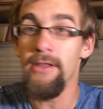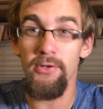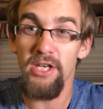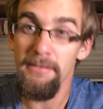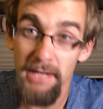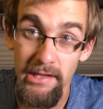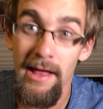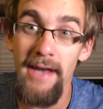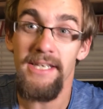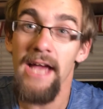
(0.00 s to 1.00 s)
There's going to be a
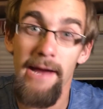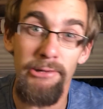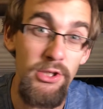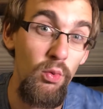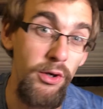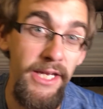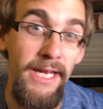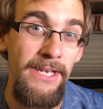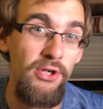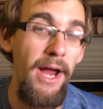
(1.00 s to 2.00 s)
lot of tyrants
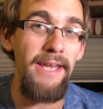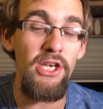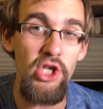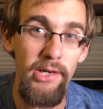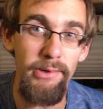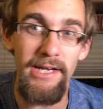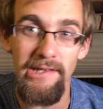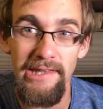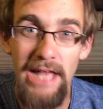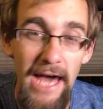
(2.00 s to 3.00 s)
working, trying to generate a
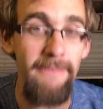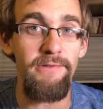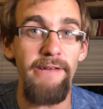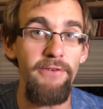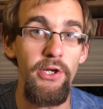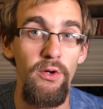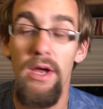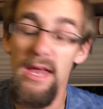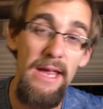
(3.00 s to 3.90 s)
lot of revenue.